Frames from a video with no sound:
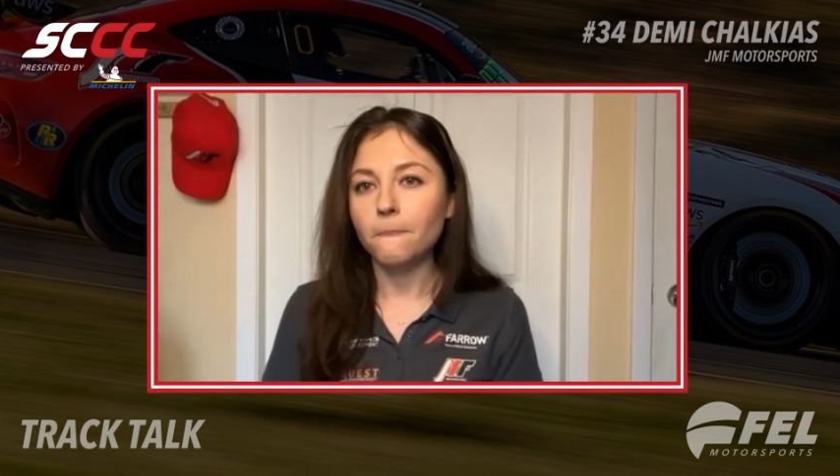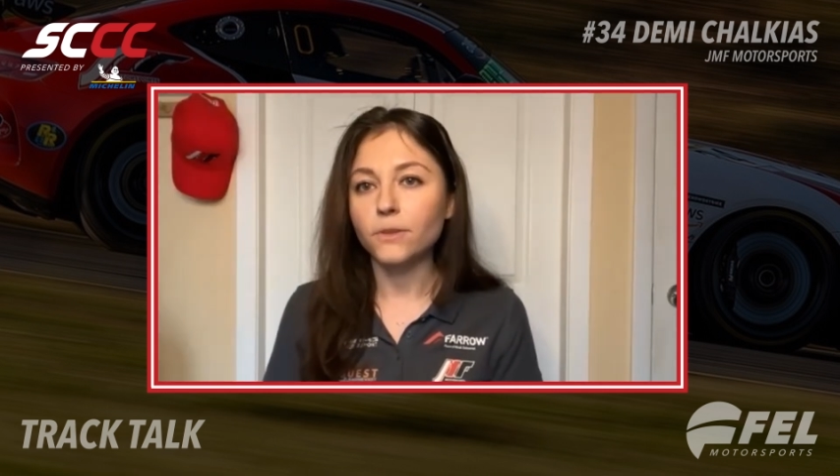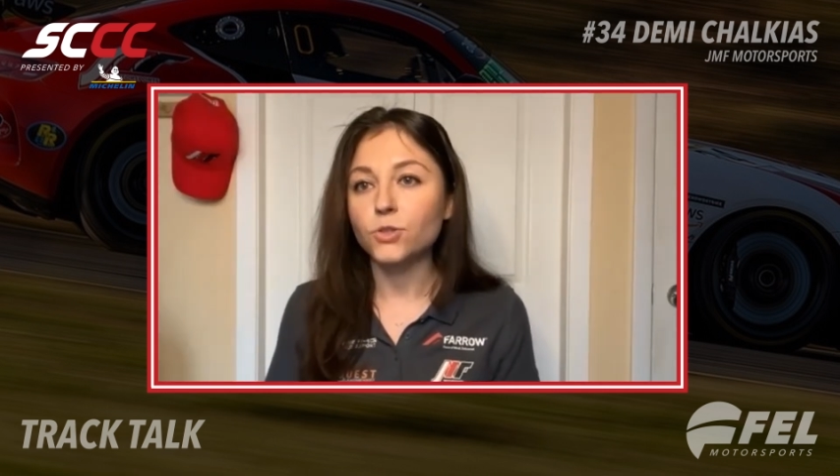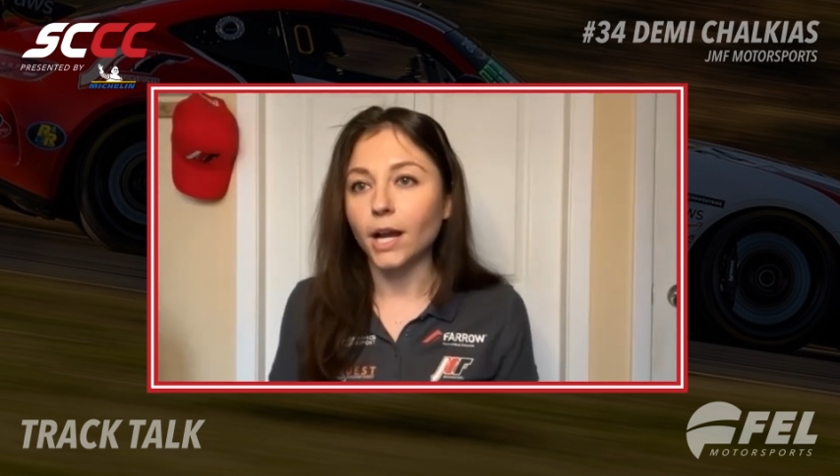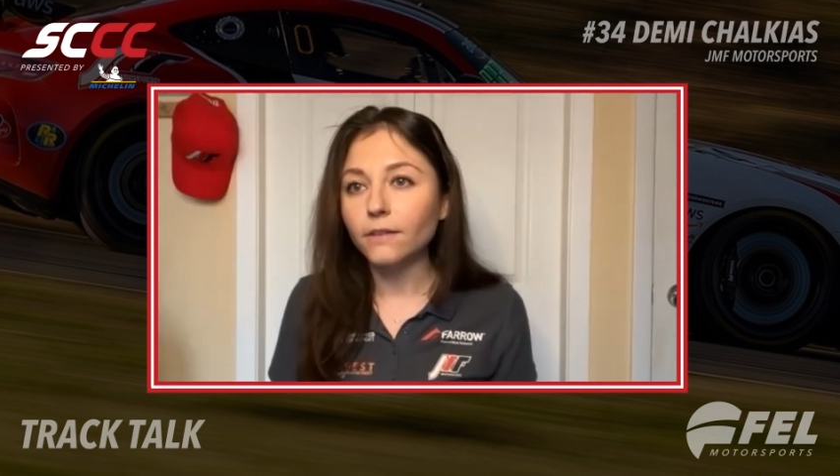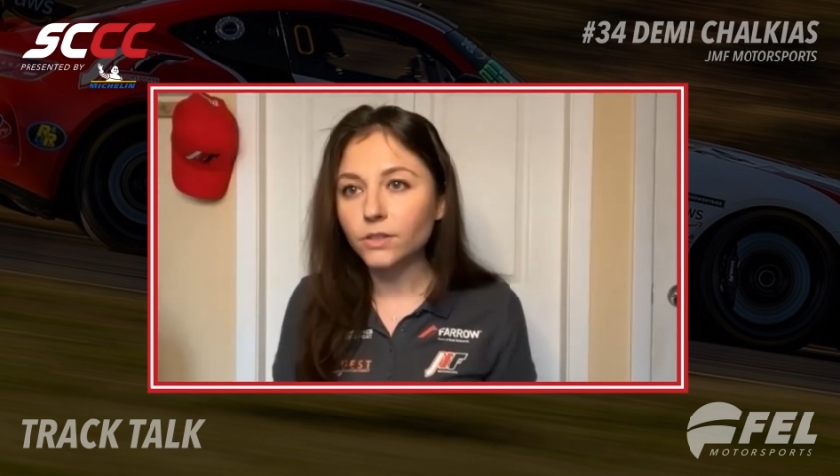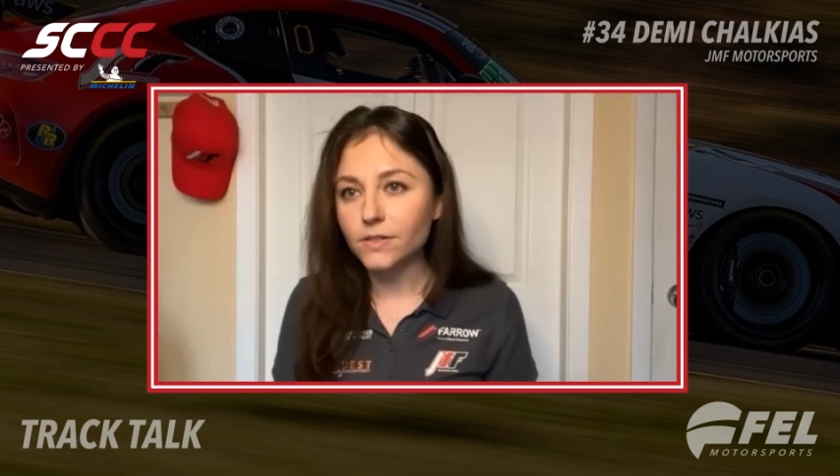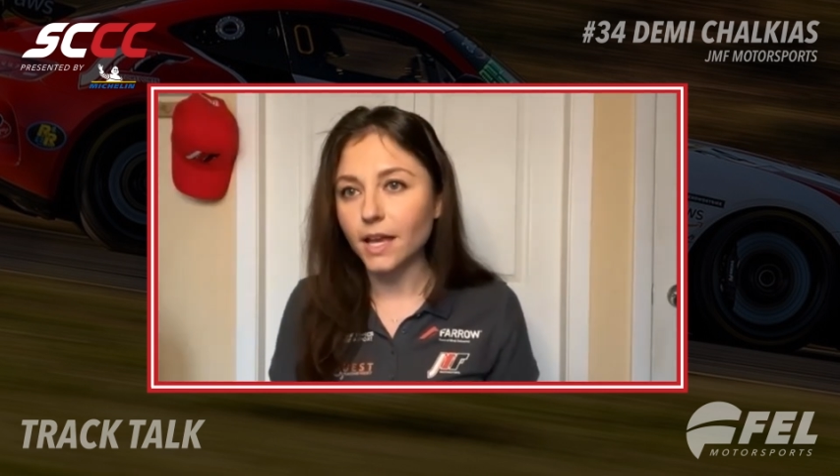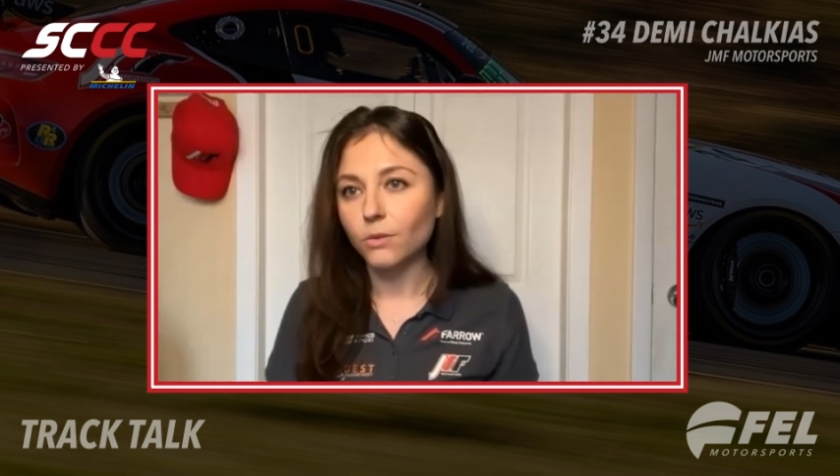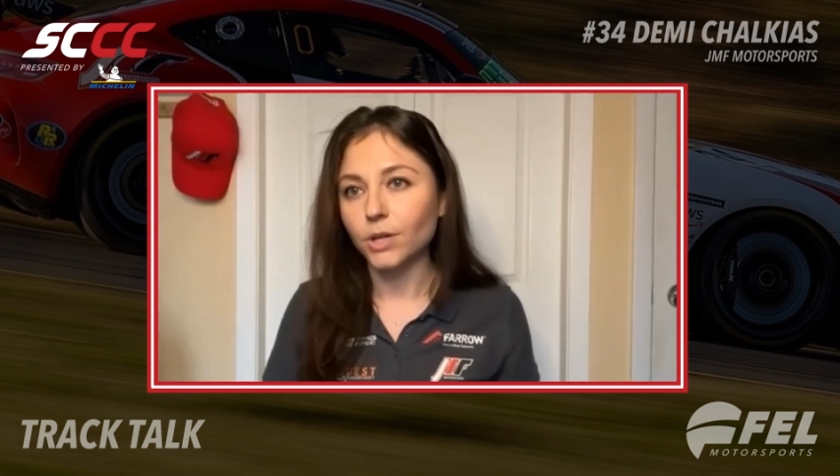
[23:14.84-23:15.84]
drivers
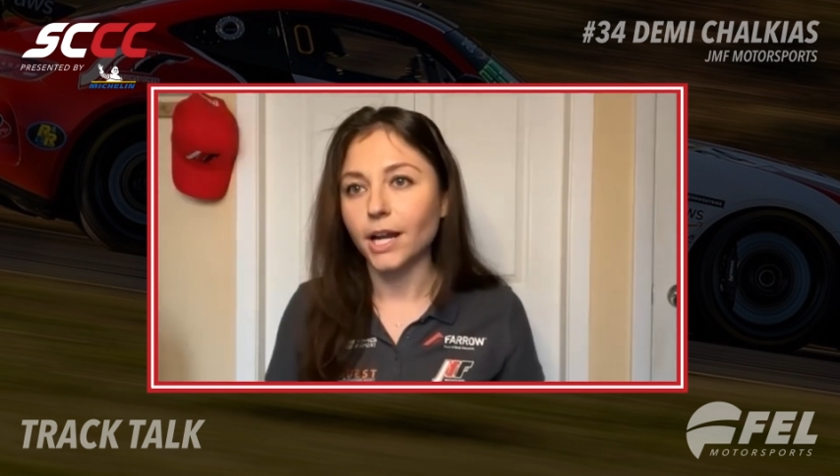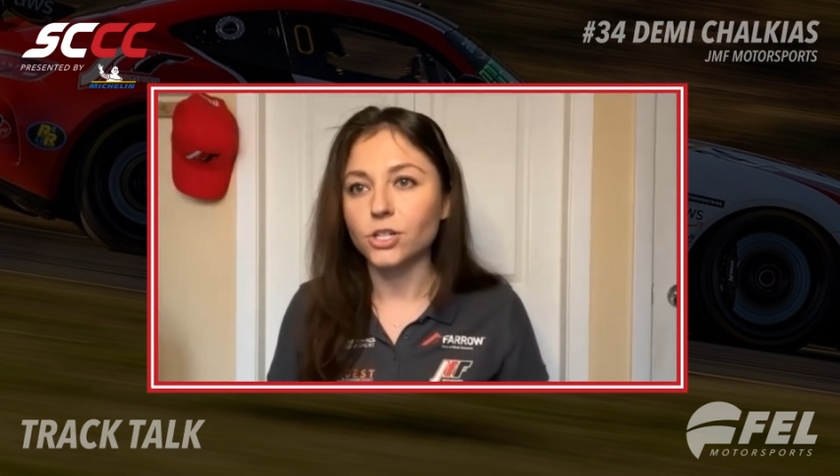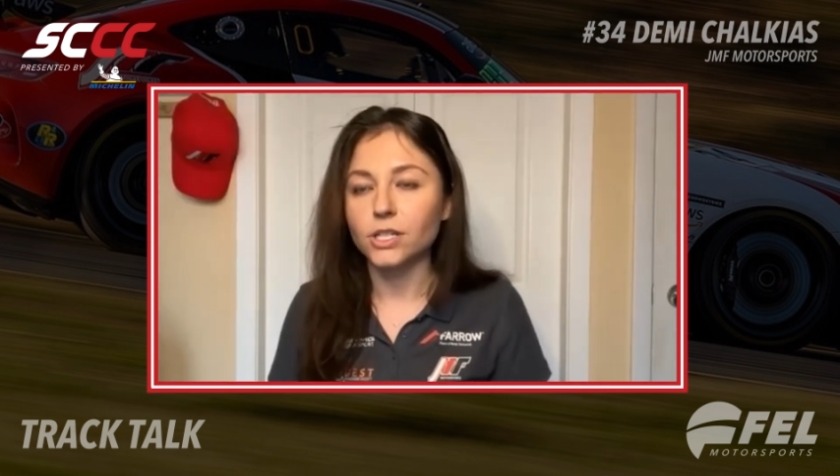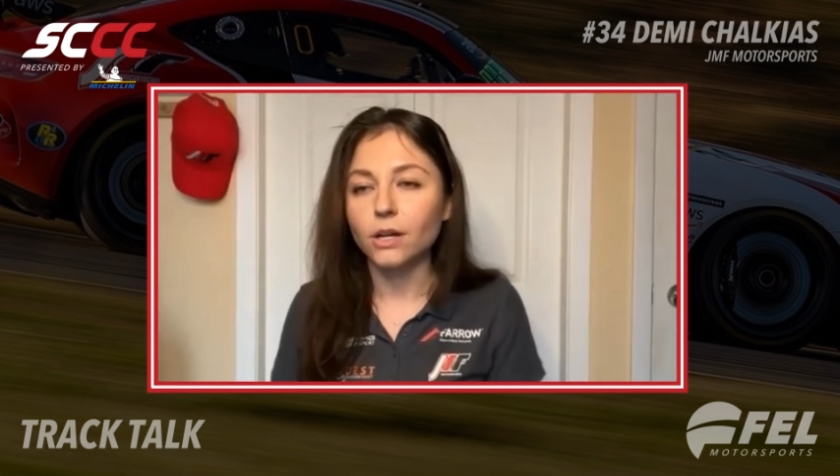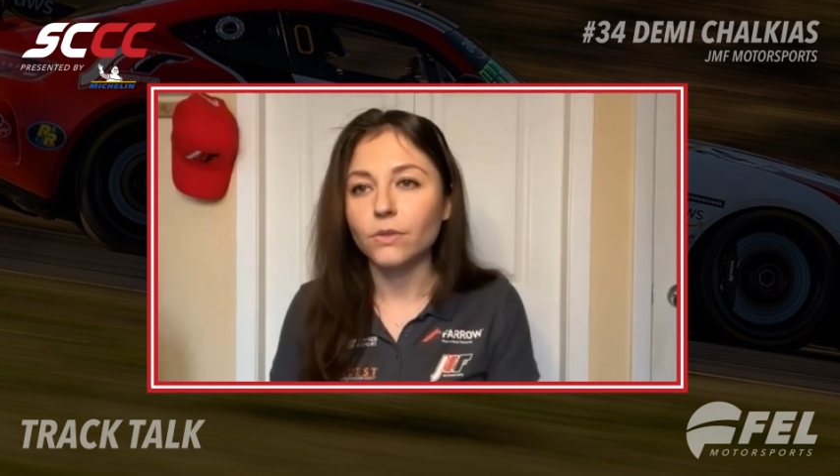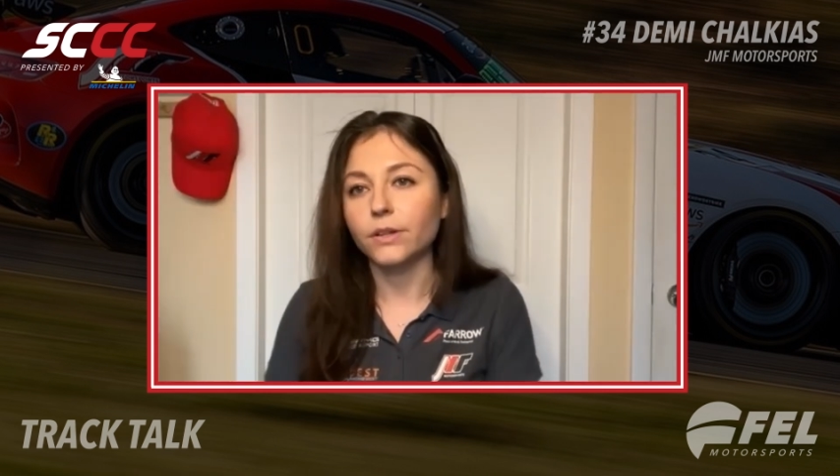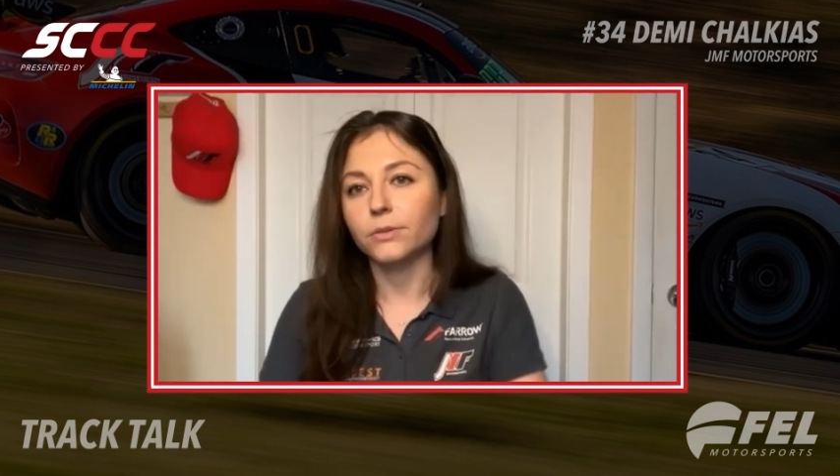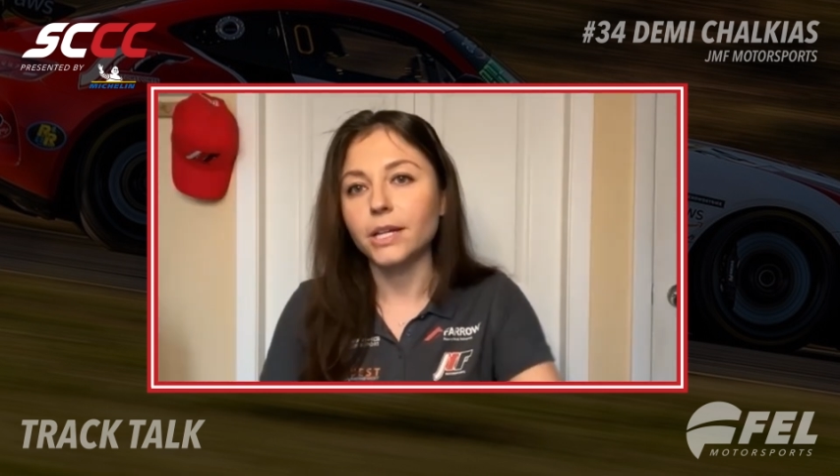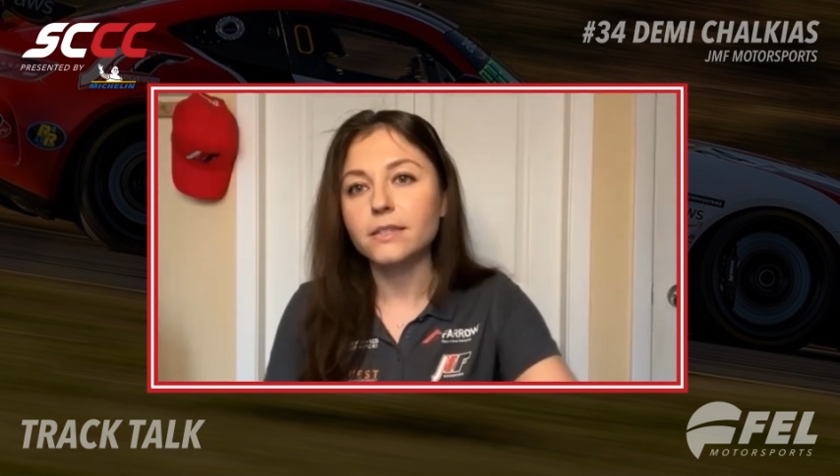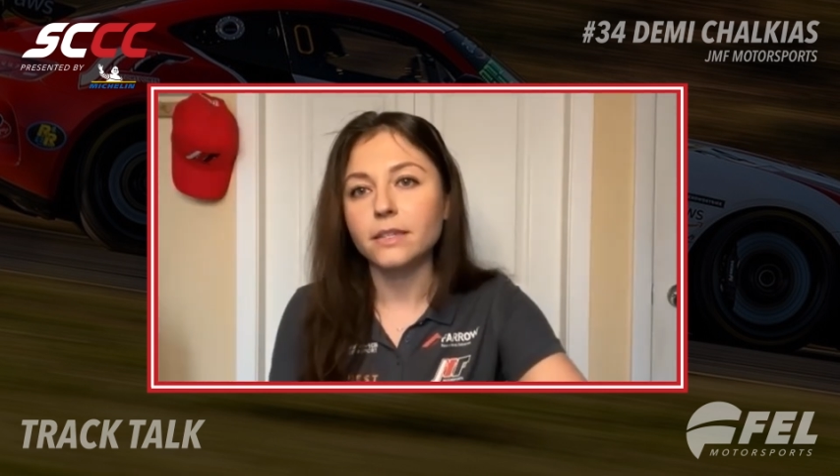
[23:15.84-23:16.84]
that were actually out there
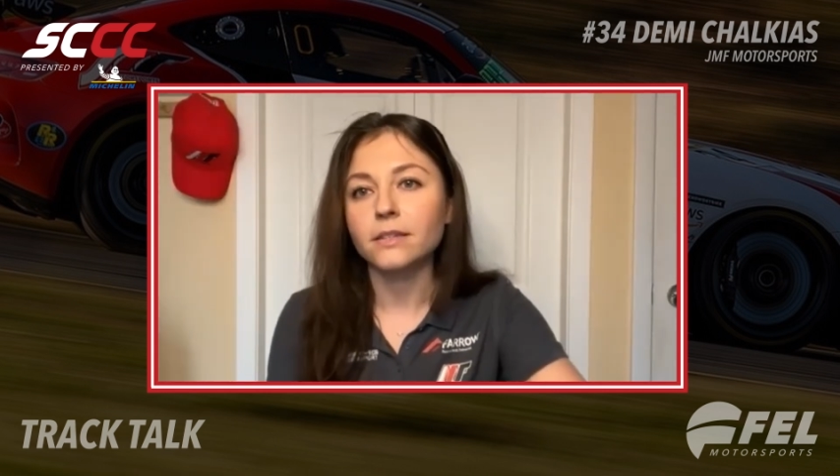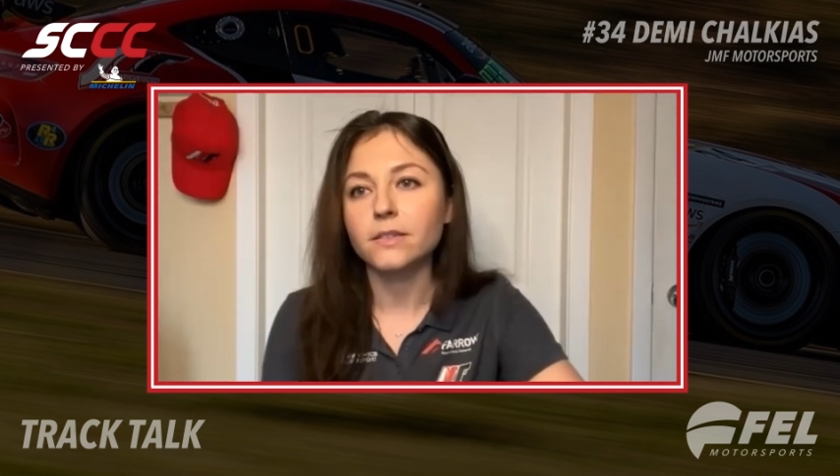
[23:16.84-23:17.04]
racing.